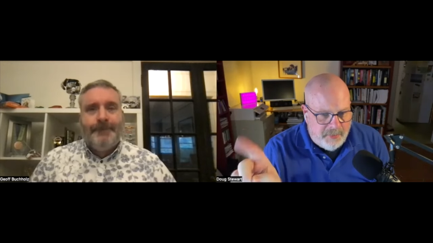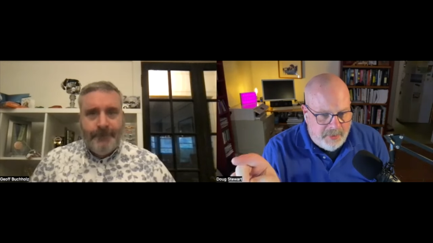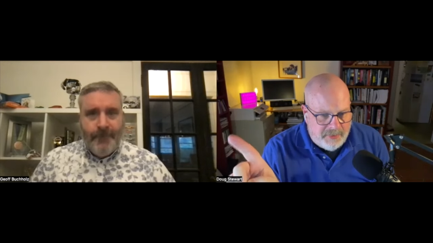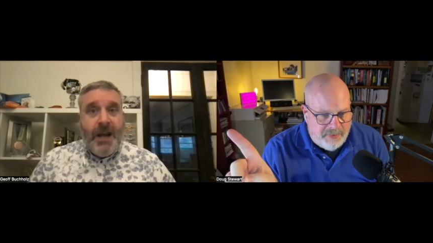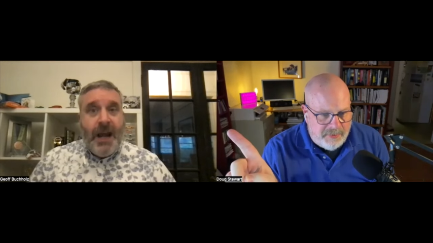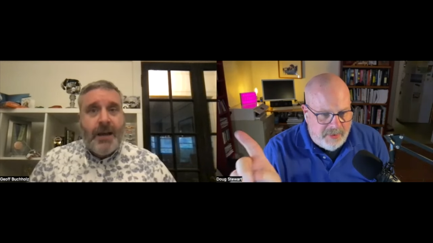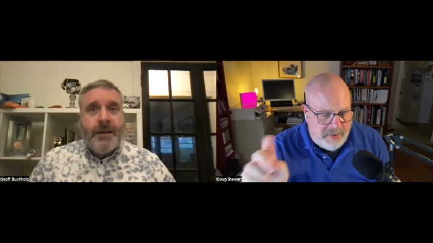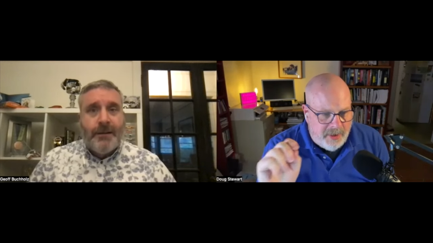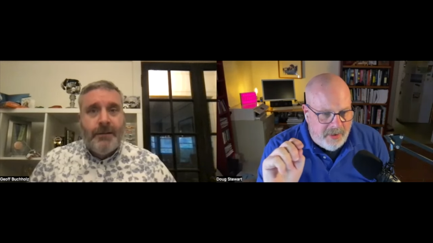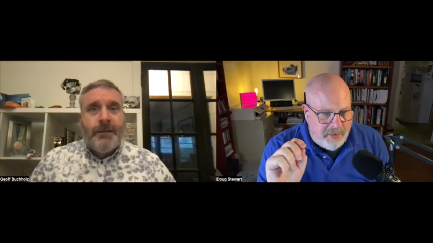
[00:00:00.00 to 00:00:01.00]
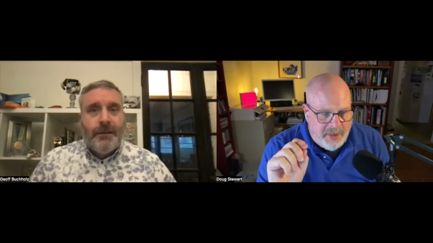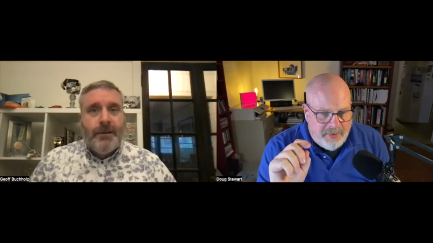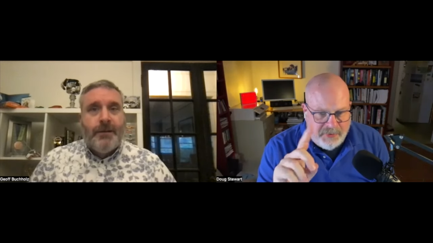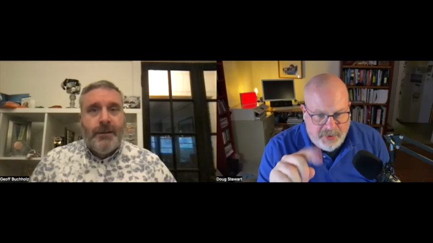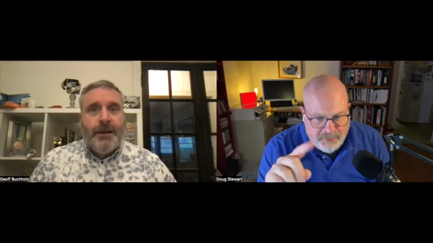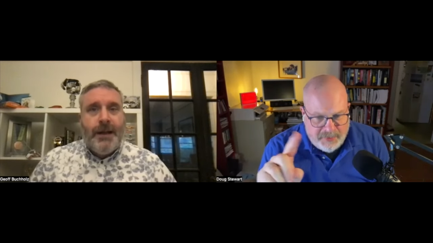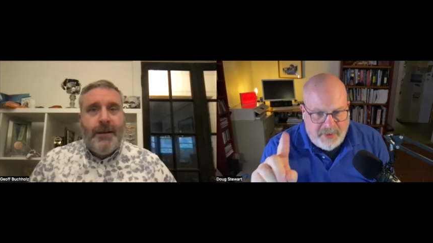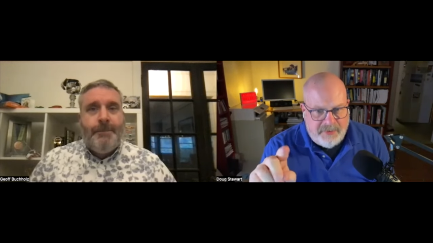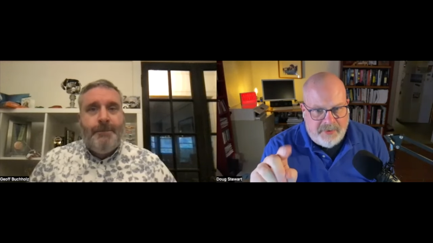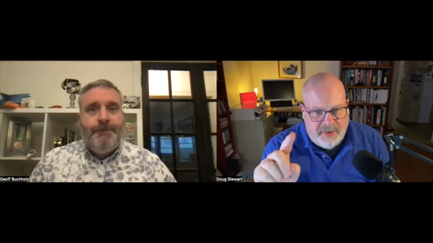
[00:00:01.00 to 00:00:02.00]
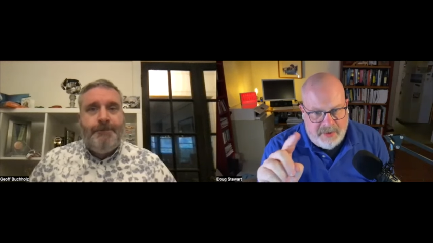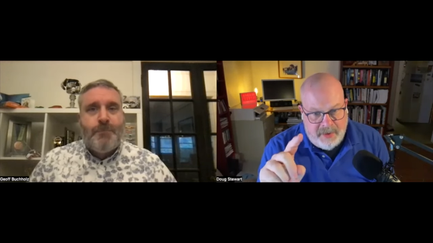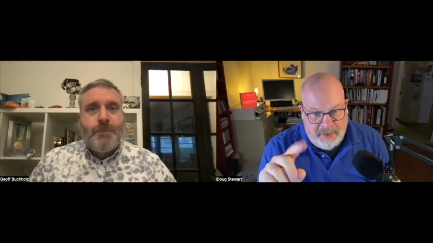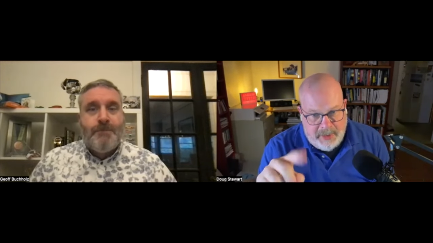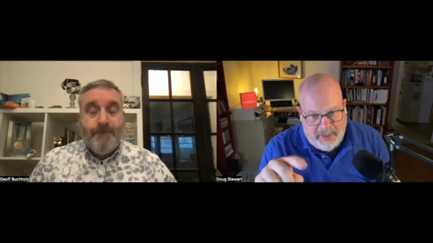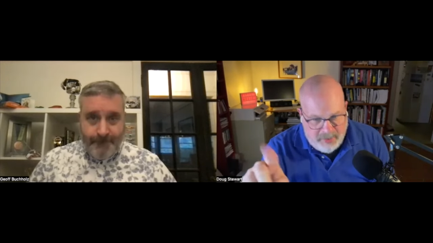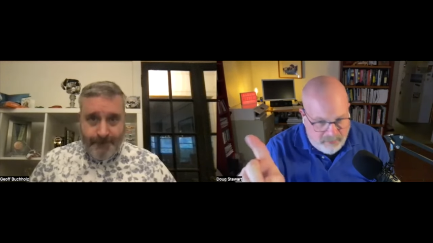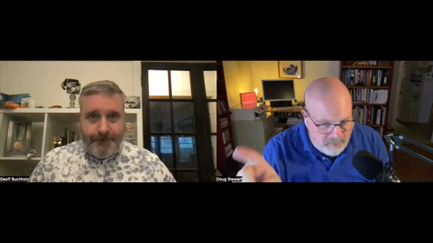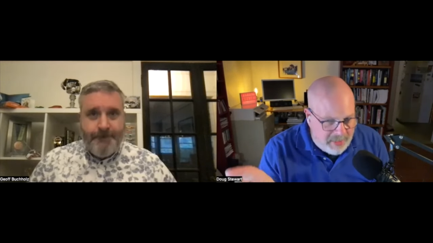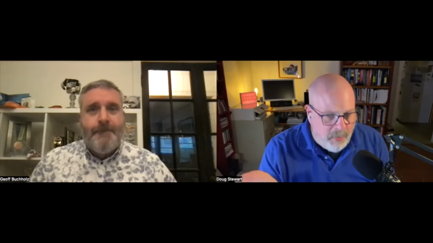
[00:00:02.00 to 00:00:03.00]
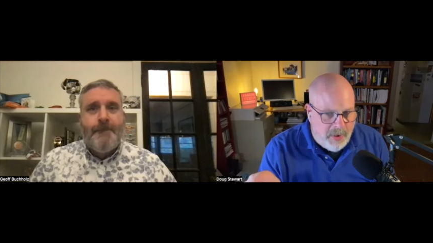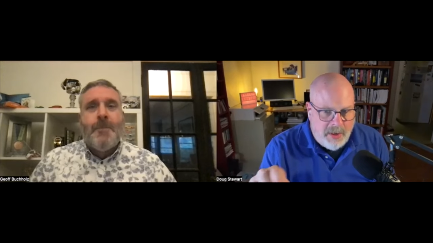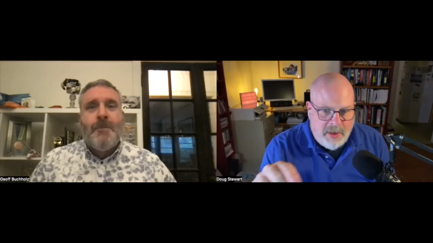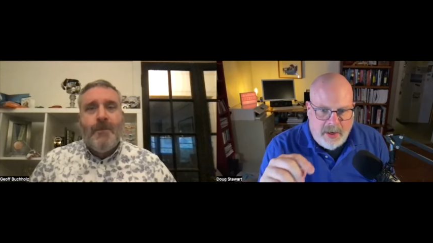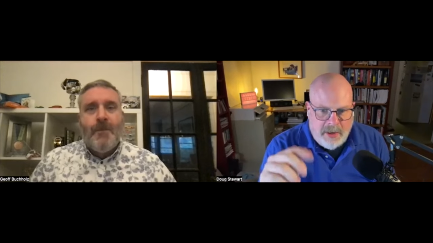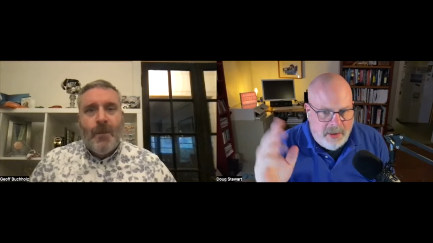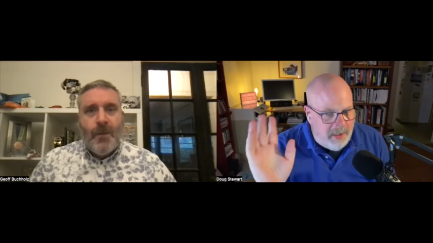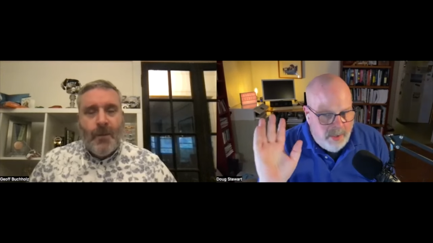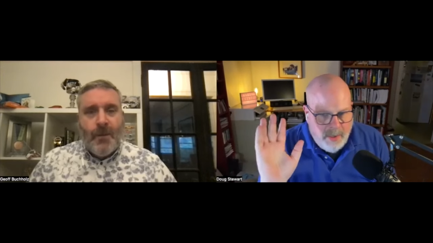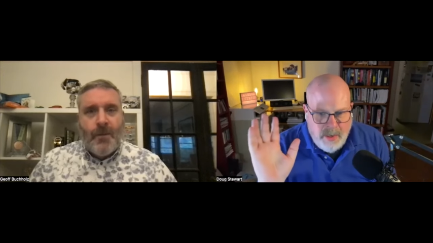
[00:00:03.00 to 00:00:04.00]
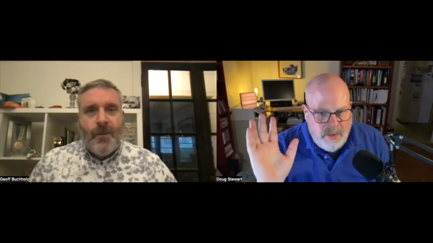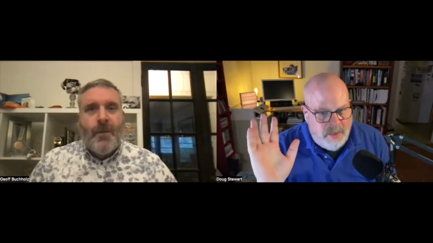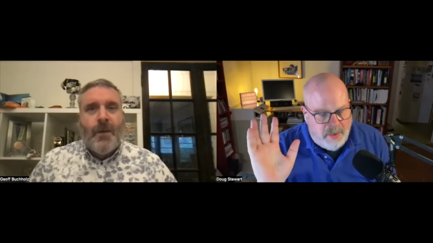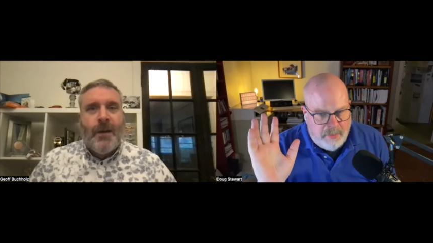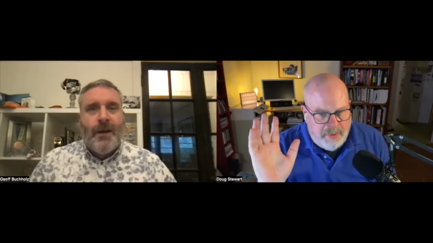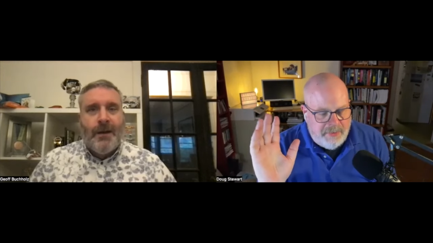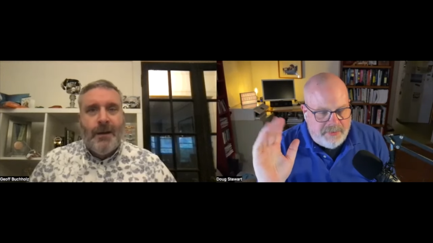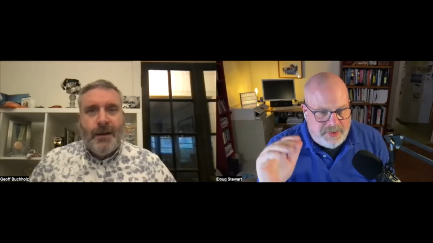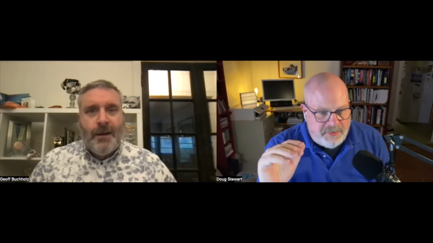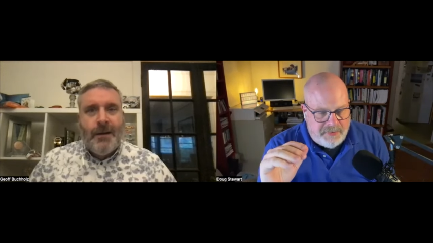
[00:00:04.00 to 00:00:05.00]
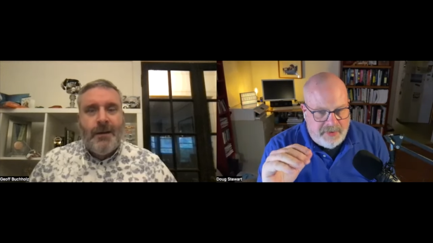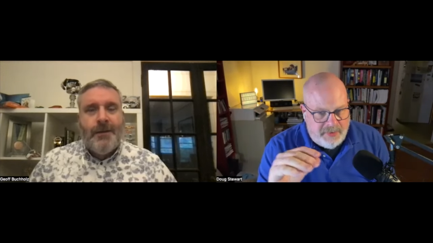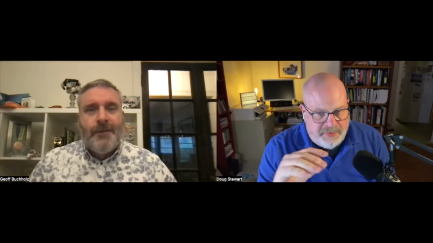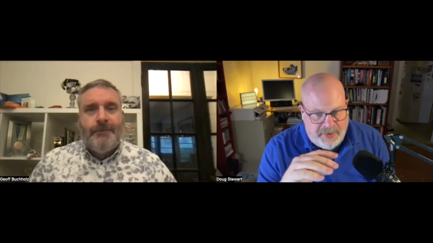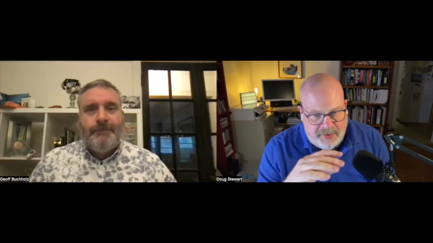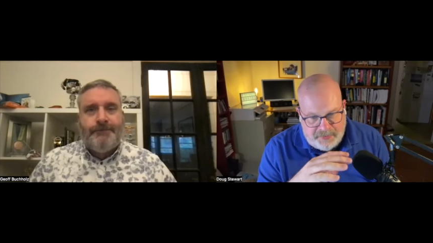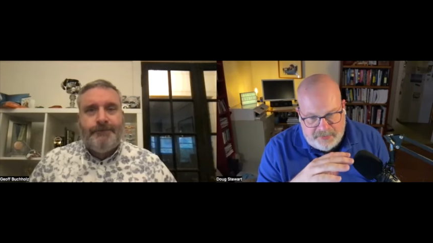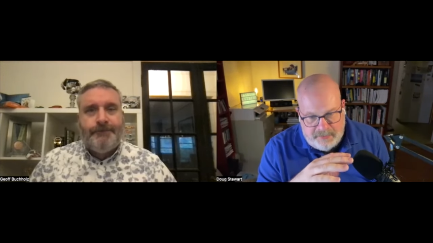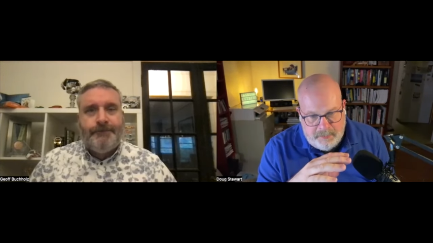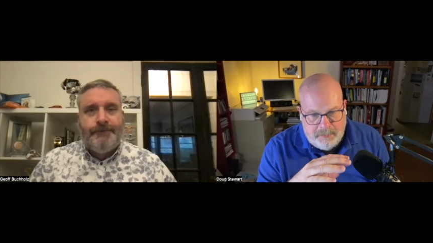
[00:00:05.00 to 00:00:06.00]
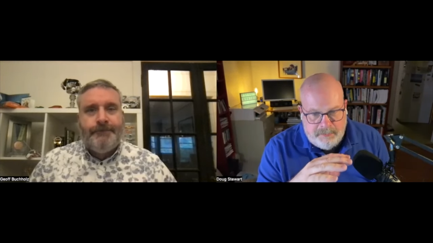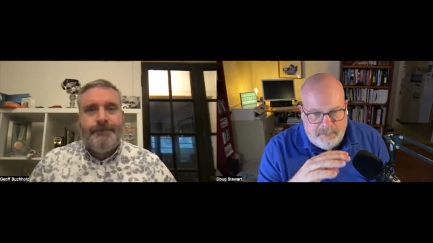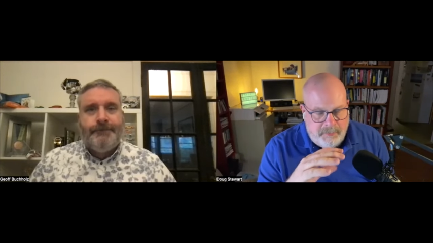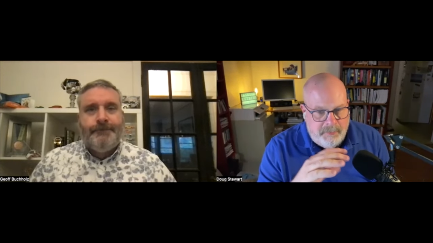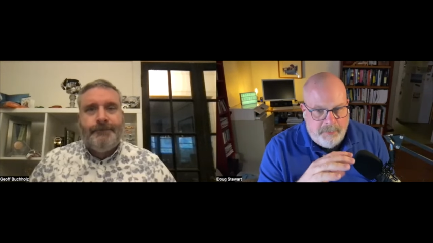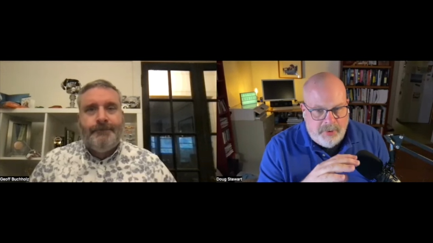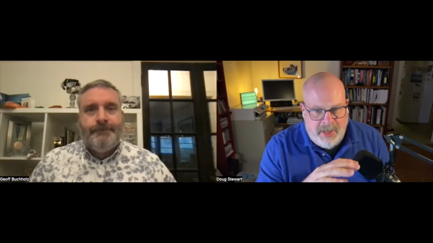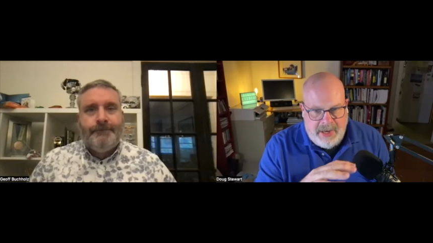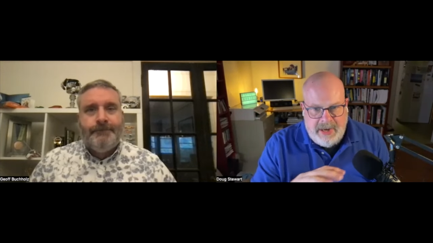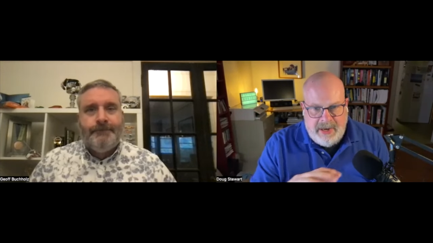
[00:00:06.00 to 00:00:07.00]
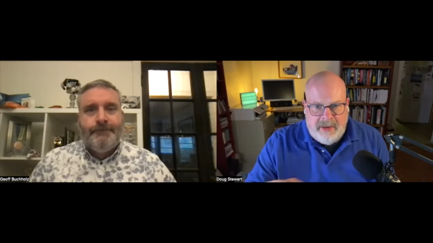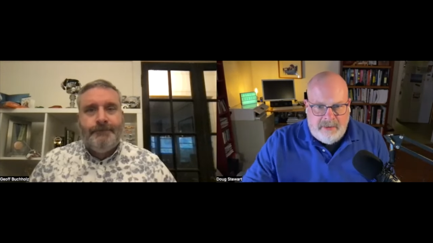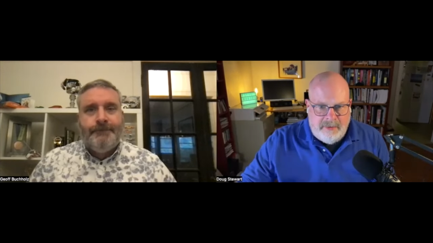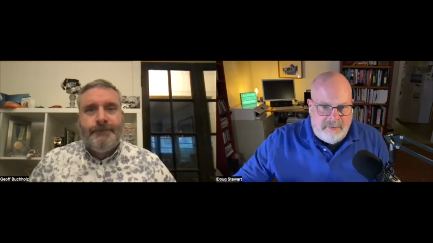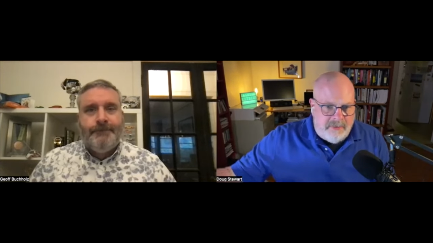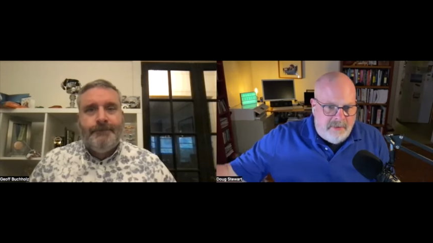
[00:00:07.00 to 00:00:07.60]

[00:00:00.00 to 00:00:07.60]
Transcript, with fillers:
Speaker 1: white Tesla, yeah. you know, and silver Tesla, and then maybe mm-hmm. a red one, and you know, and it's just it's this bland,